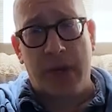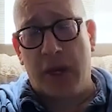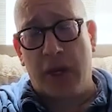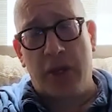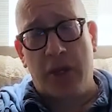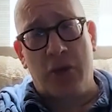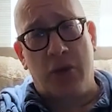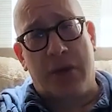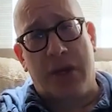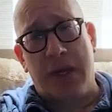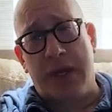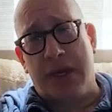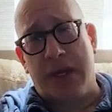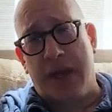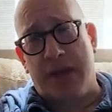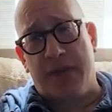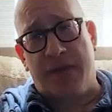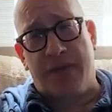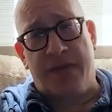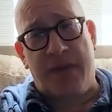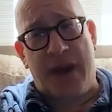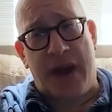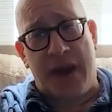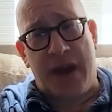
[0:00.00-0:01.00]
You can get
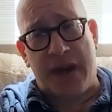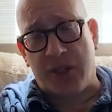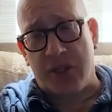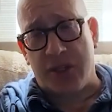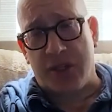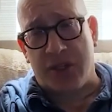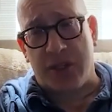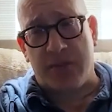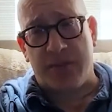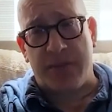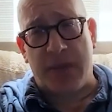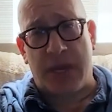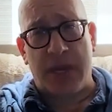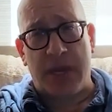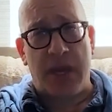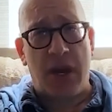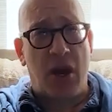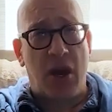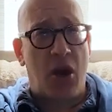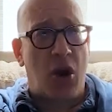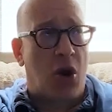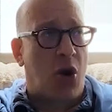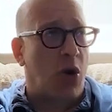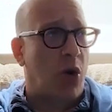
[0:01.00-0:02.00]
fascism and
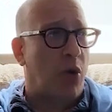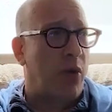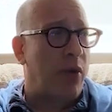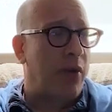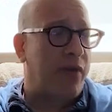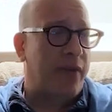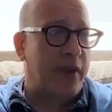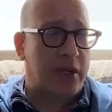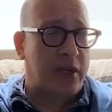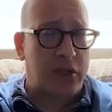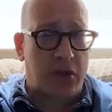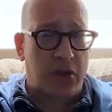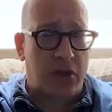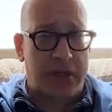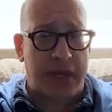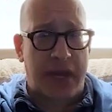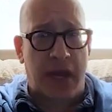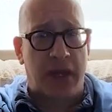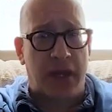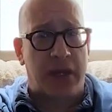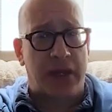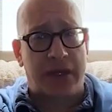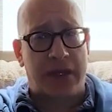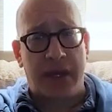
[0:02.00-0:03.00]
horrific
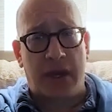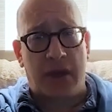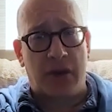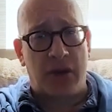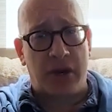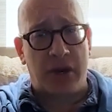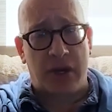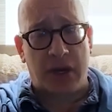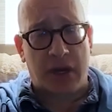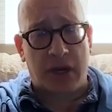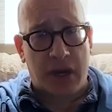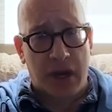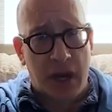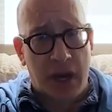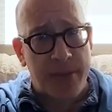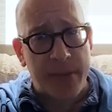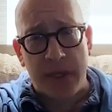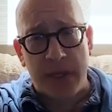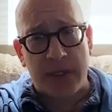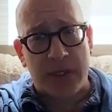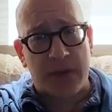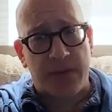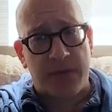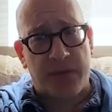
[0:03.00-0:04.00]
totalitarian
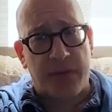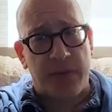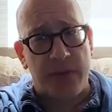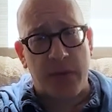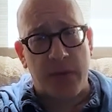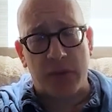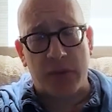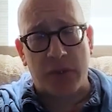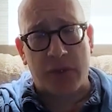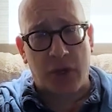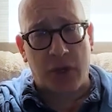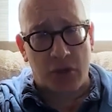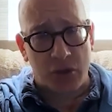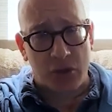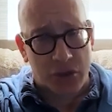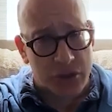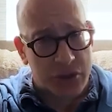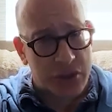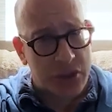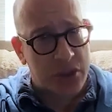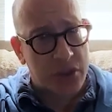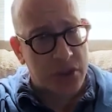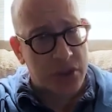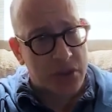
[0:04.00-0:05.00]
communism from those
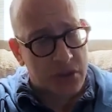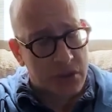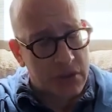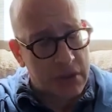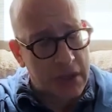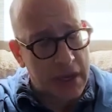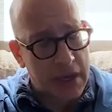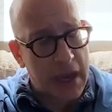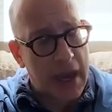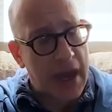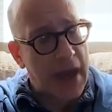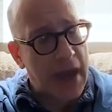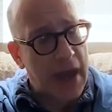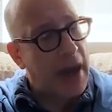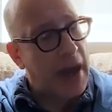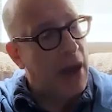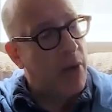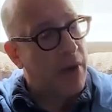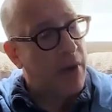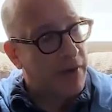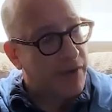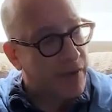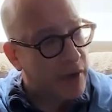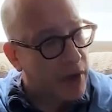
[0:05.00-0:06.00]
cultures too.
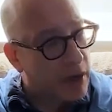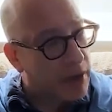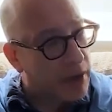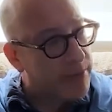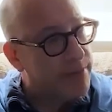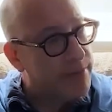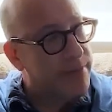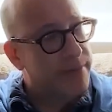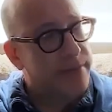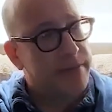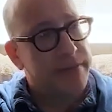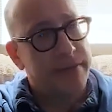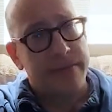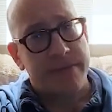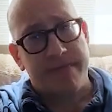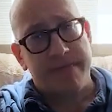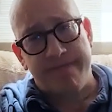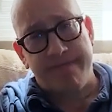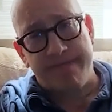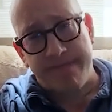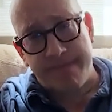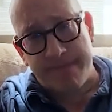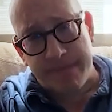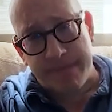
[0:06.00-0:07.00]
However,
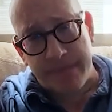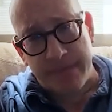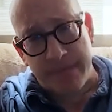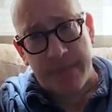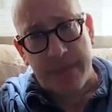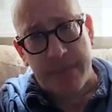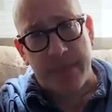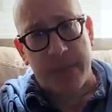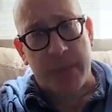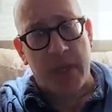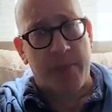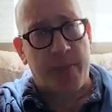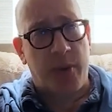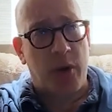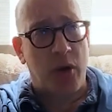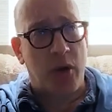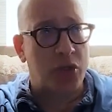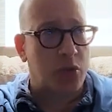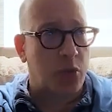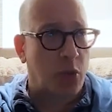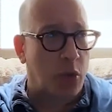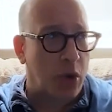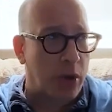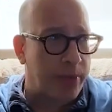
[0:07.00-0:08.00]
the
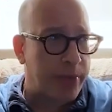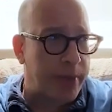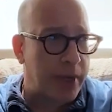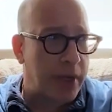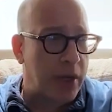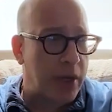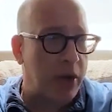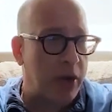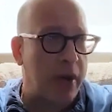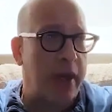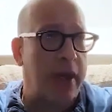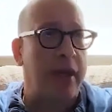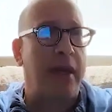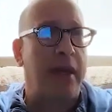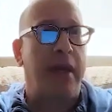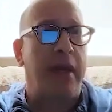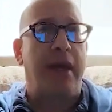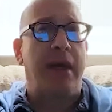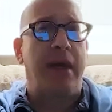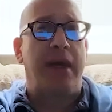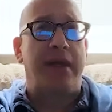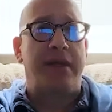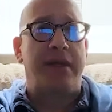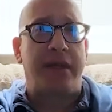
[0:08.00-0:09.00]
post-war period
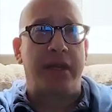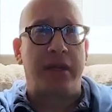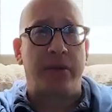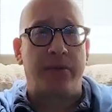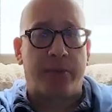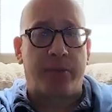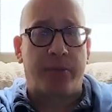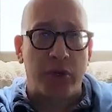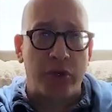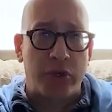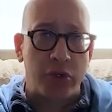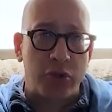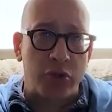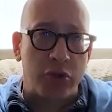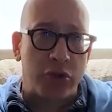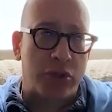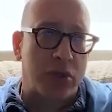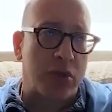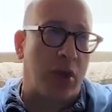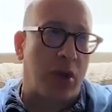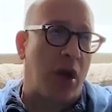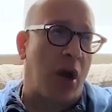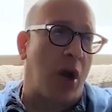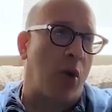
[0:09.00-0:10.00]
did
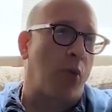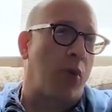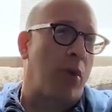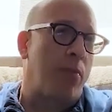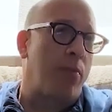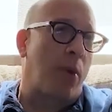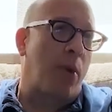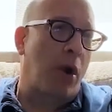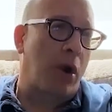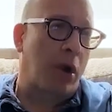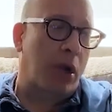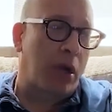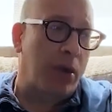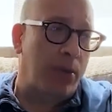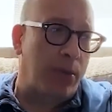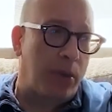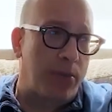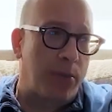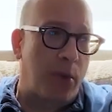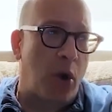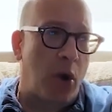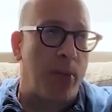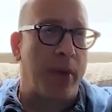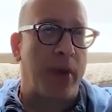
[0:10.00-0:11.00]
produce a remarkable
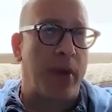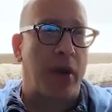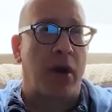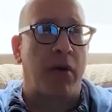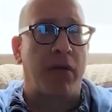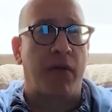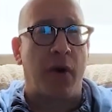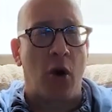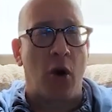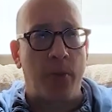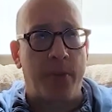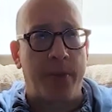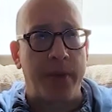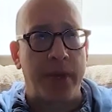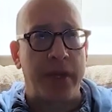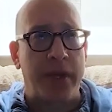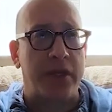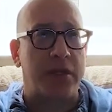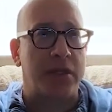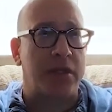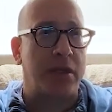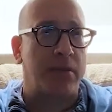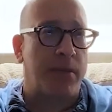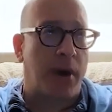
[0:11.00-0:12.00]
moment of
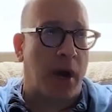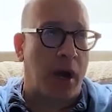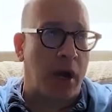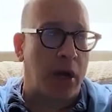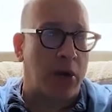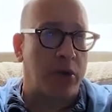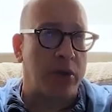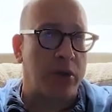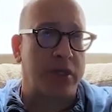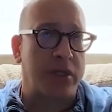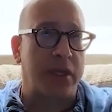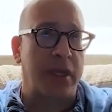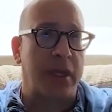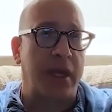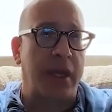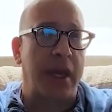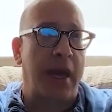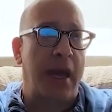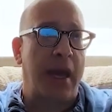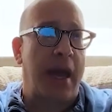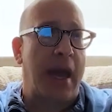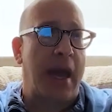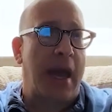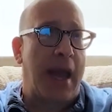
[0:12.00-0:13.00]
openness,
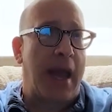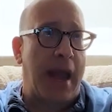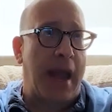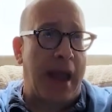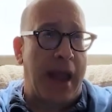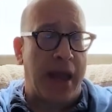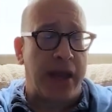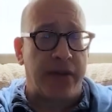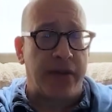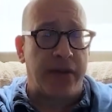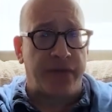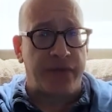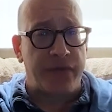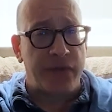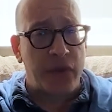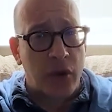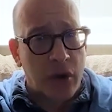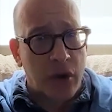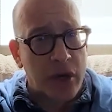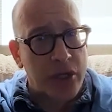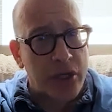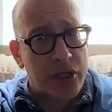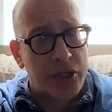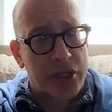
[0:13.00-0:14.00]
democracy, and a
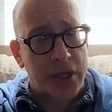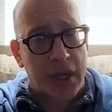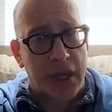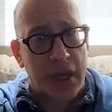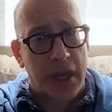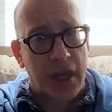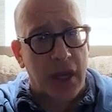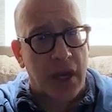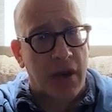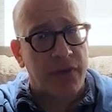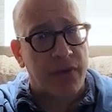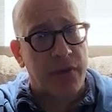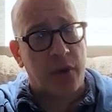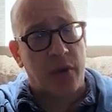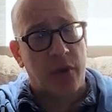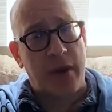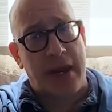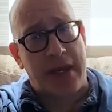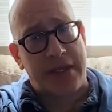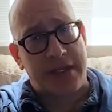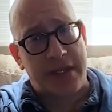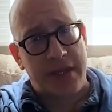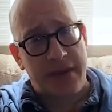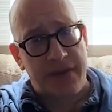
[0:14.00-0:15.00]
flourishing of
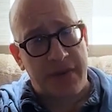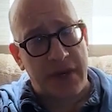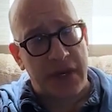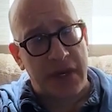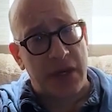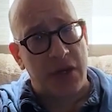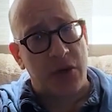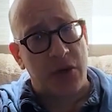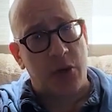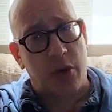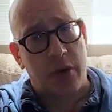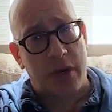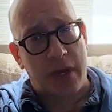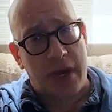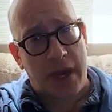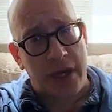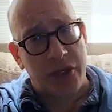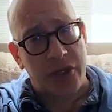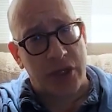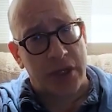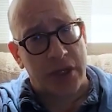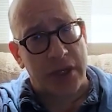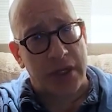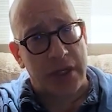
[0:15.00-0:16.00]
creativity and
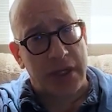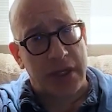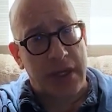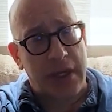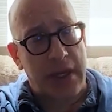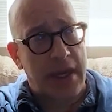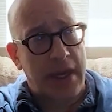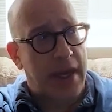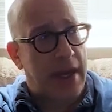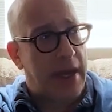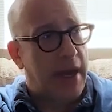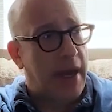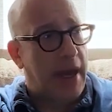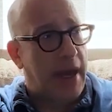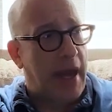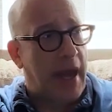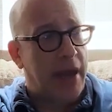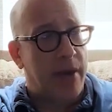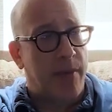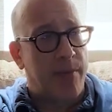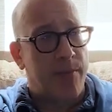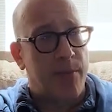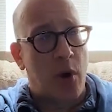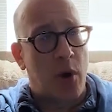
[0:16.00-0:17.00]
creation,
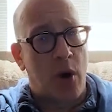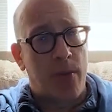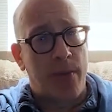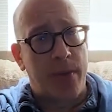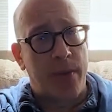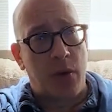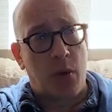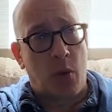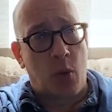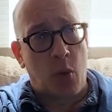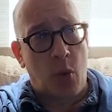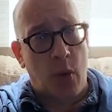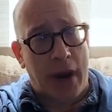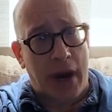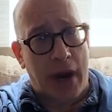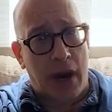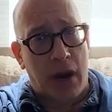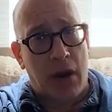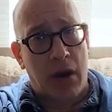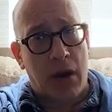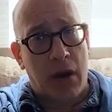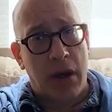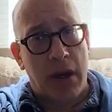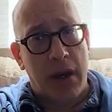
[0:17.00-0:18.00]
and a moment
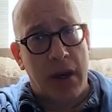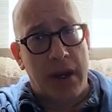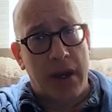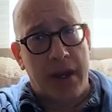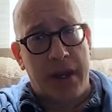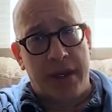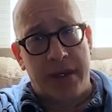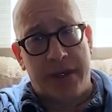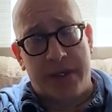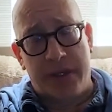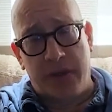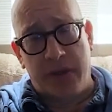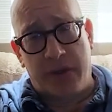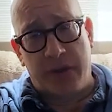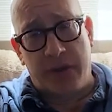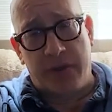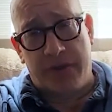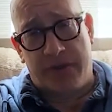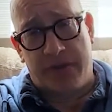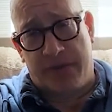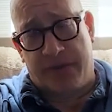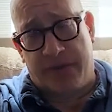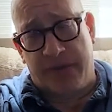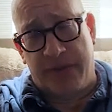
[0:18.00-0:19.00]
where, until
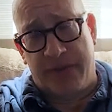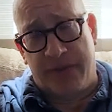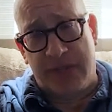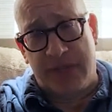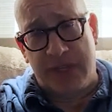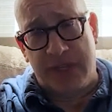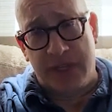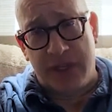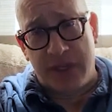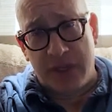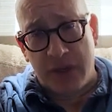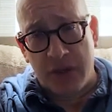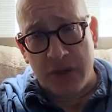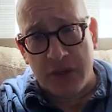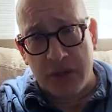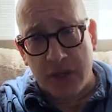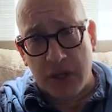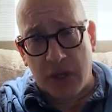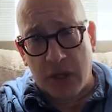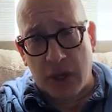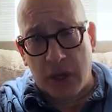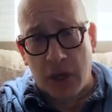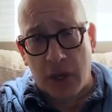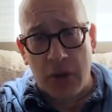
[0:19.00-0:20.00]
15 years
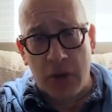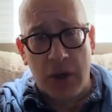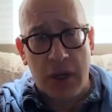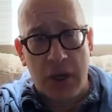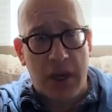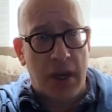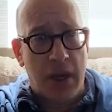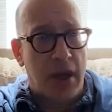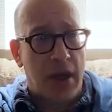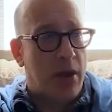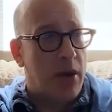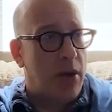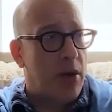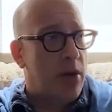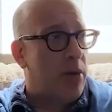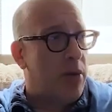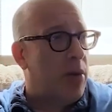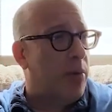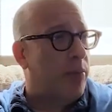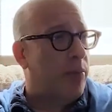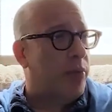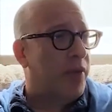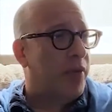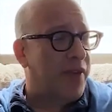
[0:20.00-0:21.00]
ago,
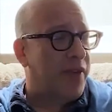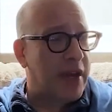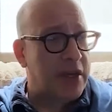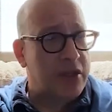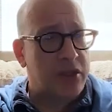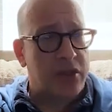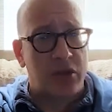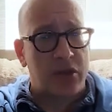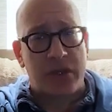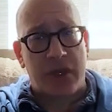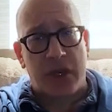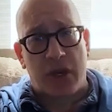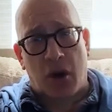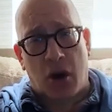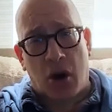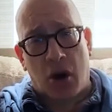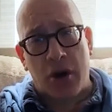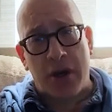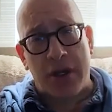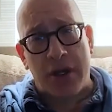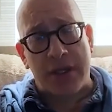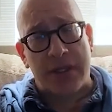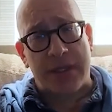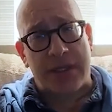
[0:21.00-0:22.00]
professors and
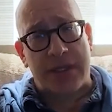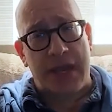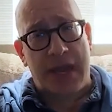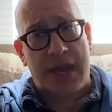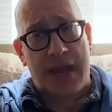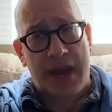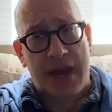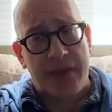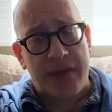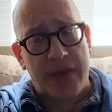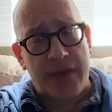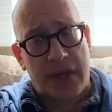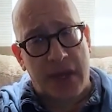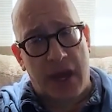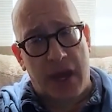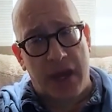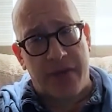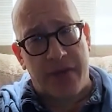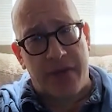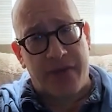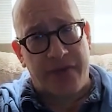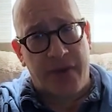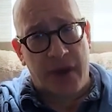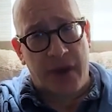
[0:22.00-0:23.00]
artists had the
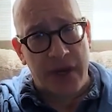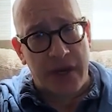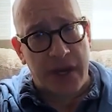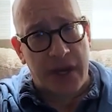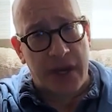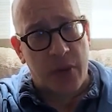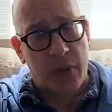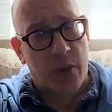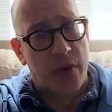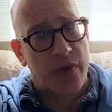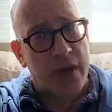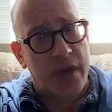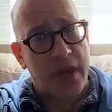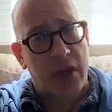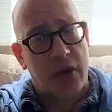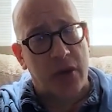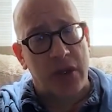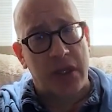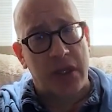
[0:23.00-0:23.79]
kind of funding where they could